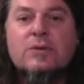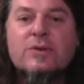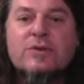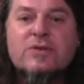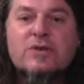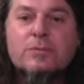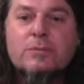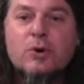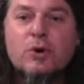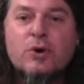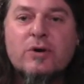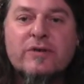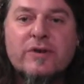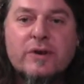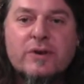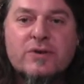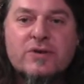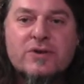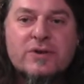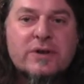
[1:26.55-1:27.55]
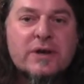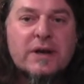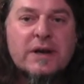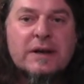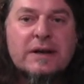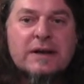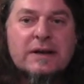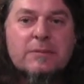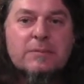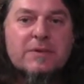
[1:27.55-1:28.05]
with some more reviews.
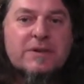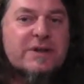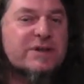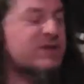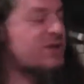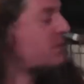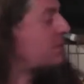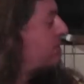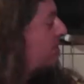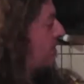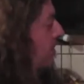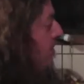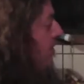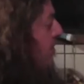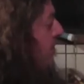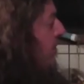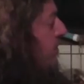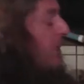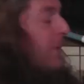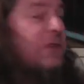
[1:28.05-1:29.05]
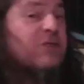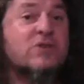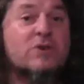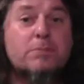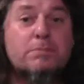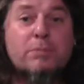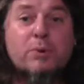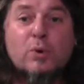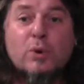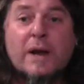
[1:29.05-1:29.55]
This
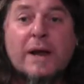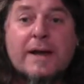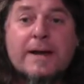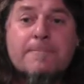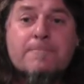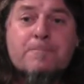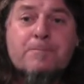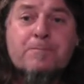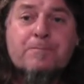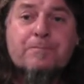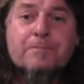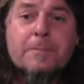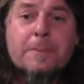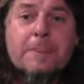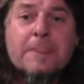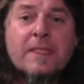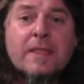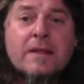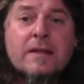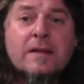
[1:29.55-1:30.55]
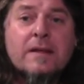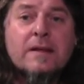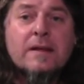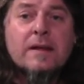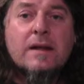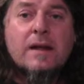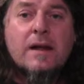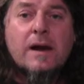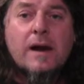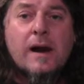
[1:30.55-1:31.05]
is Poulet.
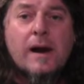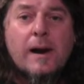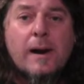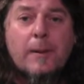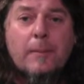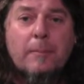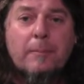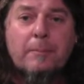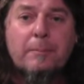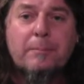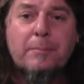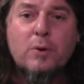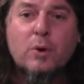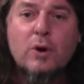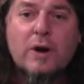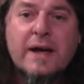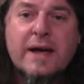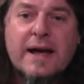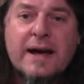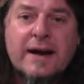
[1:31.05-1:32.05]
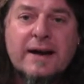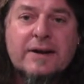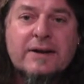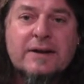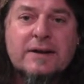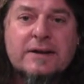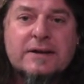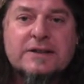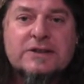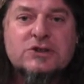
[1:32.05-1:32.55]
Poulet
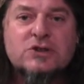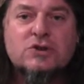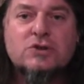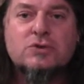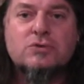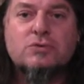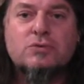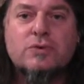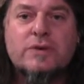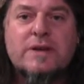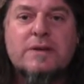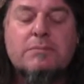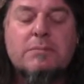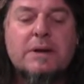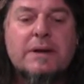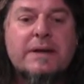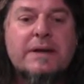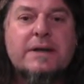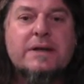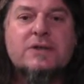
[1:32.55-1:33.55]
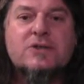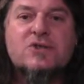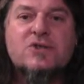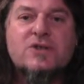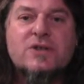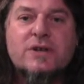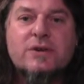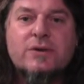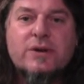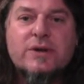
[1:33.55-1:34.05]
had an extremely
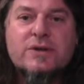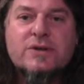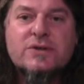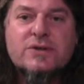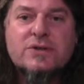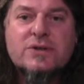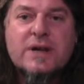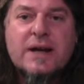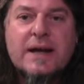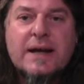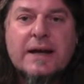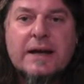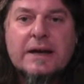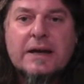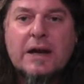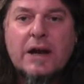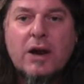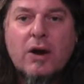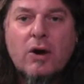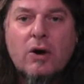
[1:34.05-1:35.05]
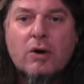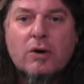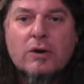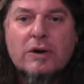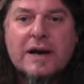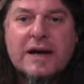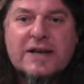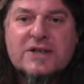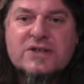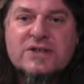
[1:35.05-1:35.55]
serious and
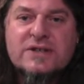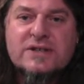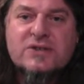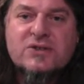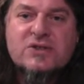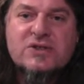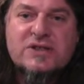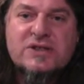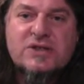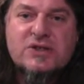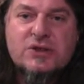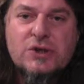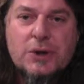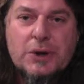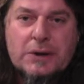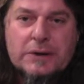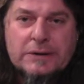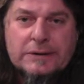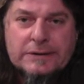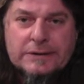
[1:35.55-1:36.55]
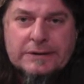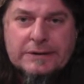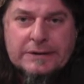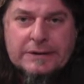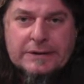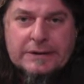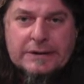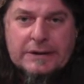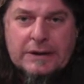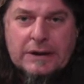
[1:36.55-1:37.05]
long-lasting seizure
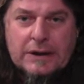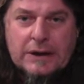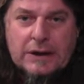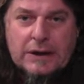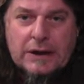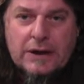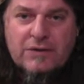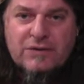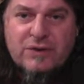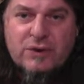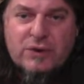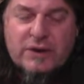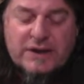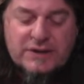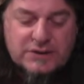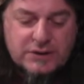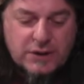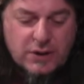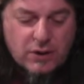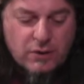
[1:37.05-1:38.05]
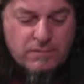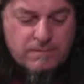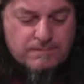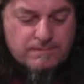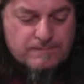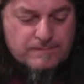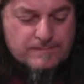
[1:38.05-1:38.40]
a few days ago,